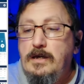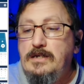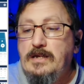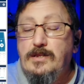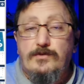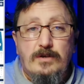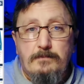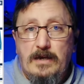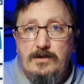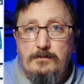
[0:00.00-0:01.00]
He's had 3
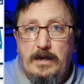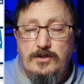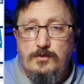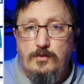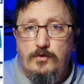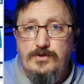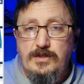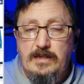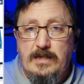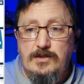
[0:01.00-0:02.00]
Man of the Match
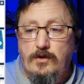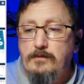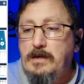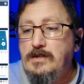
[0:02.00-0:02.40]
awards in that time,